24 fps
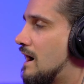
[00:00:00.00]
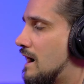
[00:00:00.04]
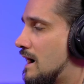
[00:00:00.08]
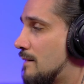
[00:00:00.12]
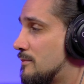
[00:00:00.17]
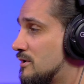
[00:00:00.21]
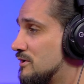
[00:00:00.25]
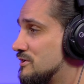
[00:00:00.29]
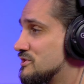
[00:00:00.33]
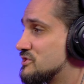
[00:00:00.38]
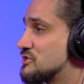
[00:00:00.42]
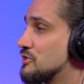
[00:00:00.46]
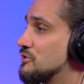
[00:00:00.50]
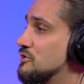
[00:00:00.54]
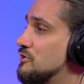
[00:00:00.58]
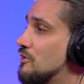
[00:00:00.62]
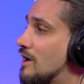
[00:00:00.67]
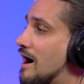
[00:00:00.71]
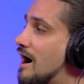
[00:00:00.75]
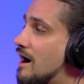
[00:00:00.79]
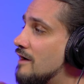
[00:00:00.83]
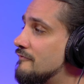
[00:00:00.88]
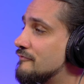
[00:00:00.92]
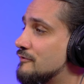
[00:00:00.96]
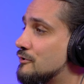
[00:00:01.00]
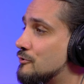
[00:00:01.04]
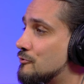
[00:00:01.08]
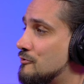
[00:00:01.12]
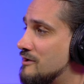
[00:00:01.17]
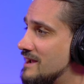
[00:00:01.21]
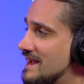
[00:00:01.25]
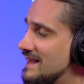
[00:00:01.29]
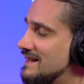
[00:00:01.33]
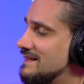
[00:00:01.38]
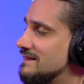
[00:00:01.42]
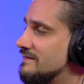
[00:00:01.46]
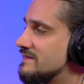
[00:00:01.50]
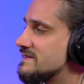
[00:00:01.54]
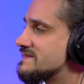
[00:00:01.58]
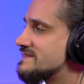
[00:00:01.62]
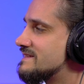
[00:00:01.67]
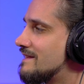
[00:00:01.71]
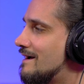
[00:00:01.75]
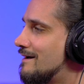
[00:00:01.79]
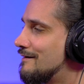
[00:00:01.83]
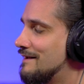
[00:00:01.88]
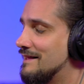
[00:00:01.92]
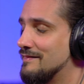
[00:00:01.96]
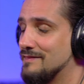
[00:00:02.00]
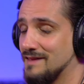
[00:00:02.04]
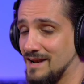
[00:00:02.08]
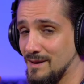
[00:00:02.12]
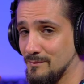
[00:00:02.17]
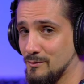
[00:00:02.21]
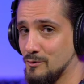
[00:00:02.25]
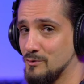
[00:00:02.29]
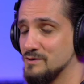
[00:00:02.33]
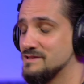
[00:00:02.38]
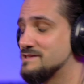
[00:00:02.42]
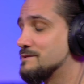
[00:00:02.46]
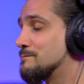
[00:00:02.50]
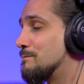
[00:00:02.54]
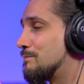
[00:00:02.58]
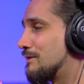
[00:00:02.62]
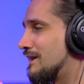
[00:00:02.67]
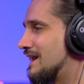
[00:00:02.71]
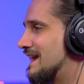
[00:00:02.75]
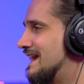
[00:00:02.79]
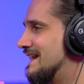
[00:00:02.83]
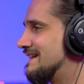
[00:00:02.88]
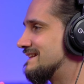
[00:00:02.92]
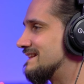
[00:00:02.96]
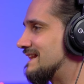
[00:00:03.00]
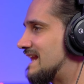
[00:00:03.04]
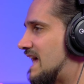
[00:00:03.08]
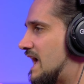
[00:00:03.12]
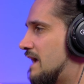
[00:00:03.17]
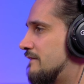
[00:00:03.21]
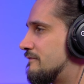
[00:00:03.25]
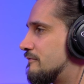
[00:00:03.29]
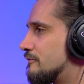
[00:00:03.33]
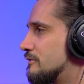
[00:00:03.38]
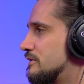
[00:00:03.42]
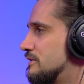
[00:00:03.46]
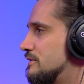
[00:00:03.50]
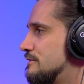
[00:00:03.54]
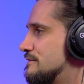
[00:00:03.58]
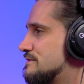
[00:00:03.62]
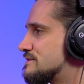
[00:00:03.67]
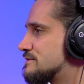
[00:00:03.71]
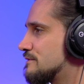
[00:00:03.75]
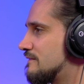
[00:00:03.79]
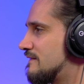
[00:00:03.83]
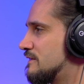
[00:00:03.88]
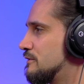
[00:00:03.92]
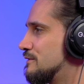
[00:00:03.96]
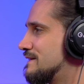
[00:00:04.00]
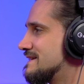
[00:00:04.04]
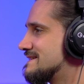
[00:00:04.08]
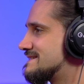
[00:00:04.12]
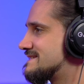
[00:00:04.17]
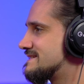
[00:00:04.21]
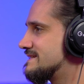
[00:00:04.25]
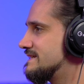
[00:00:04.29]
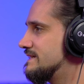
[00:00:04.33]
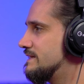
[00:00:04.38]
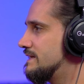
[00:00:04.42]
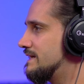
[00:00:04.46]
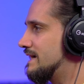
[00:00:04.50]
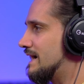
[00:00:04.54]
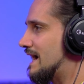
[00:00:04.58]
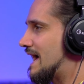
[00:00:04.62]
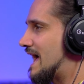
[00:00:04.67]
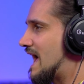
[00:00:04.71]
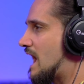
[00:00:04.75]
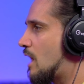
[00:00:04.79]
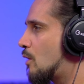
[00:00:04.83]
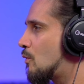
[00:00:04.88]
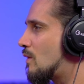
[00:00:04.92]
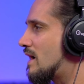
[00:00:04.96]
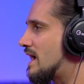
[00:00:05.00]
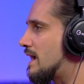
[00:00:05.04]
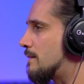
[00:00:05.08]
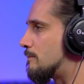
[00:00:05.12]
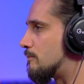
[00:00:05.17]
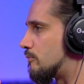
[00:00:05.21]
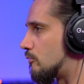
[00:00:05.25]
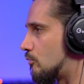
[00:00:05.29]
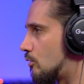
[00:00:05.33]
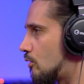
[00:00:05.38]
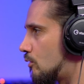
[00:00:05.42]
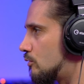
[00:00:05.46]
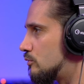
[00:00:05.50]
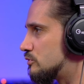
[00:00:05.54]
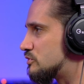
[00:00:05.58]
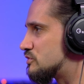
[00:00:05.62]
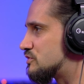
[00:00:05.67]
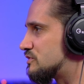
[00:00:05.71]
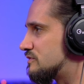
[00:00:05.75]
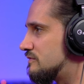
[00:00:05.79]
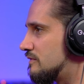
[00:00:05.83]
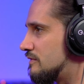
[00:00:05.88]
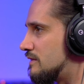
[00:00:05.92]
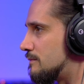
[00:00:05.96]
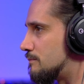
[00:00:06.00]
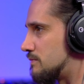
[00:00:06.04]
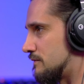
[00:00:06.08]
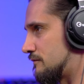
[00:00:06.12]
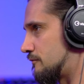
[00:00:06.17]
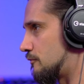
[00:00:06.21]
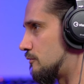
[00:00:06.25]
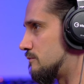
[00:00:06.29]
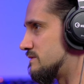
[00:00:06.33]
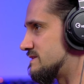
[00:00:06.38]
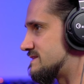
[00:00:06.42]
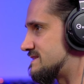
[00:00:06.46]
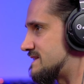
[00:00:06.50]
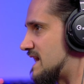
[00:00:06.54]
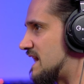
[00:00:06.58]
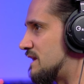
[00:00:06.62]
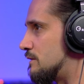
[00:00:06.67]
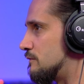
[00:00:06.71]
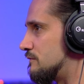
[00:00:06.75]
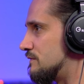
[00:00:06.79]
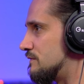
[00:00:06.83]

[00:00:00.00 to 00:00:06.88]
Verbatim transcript: I'm gonna show you how I've created the sun and then I'm going to play it live for you so that you can see how I approached the performance side of